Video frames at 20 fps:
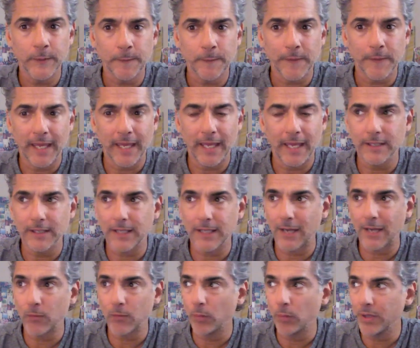And
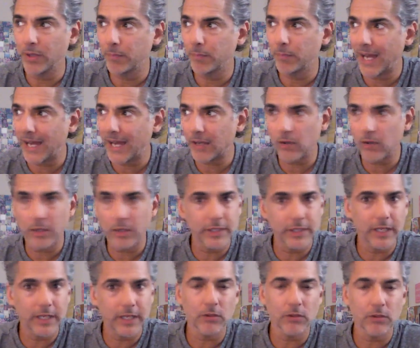I will be back on
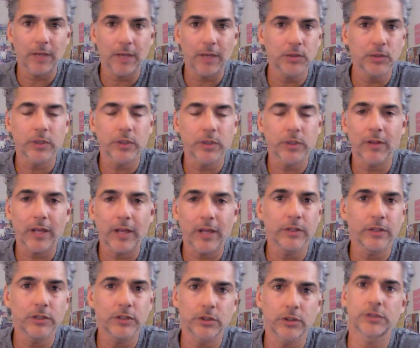the air. Look, I'm doing a lot of
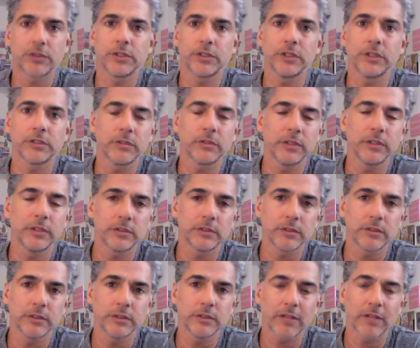research
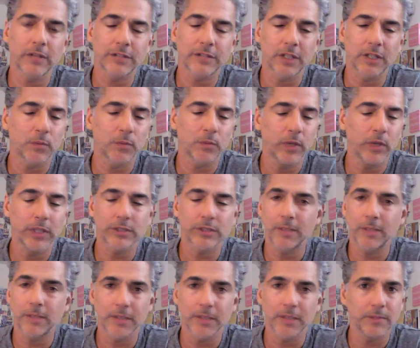these last couple of weeks, and
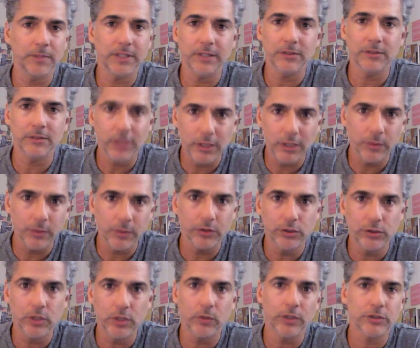I'm going to be continuing to
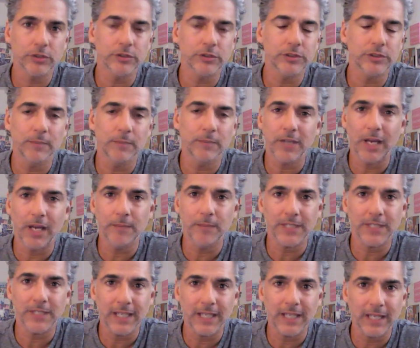do it. So sometimes
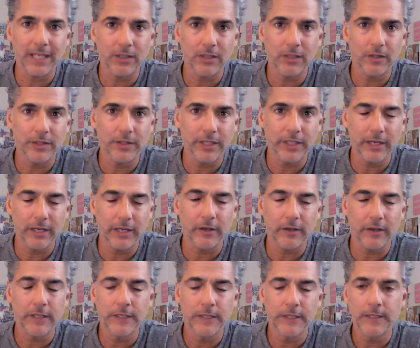I can't get on the
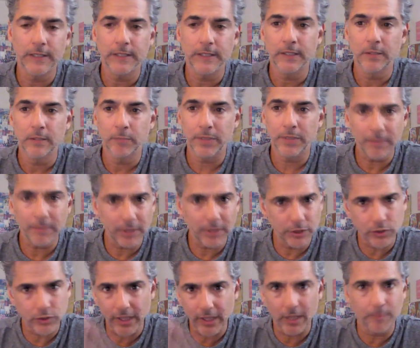air. But I'm going to
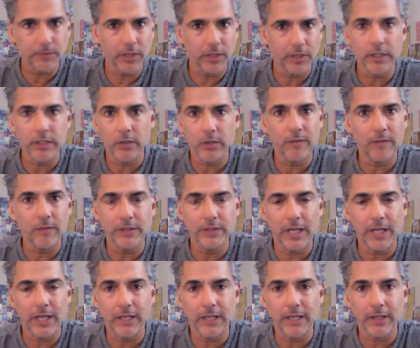try to update you every
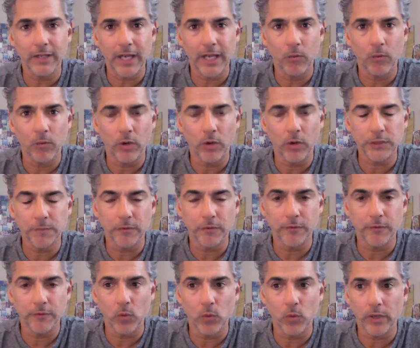day like I was
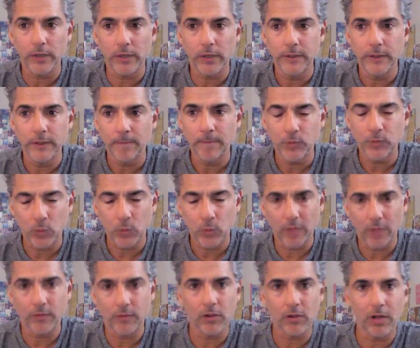before,
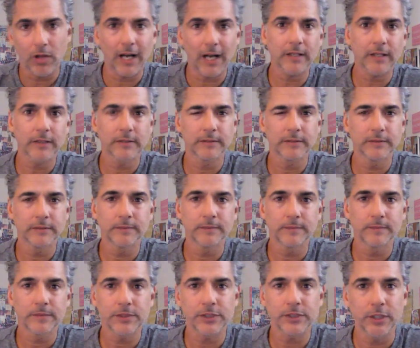12 o'clock.
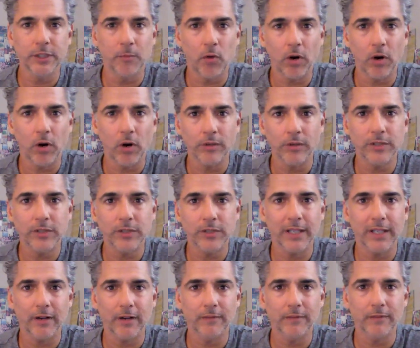See you tomorrow. Take
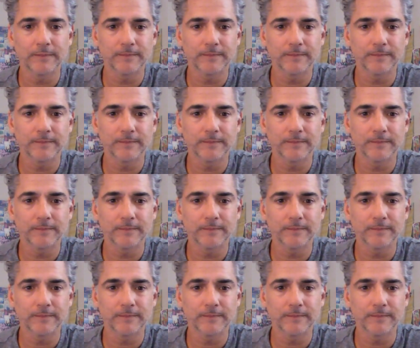care.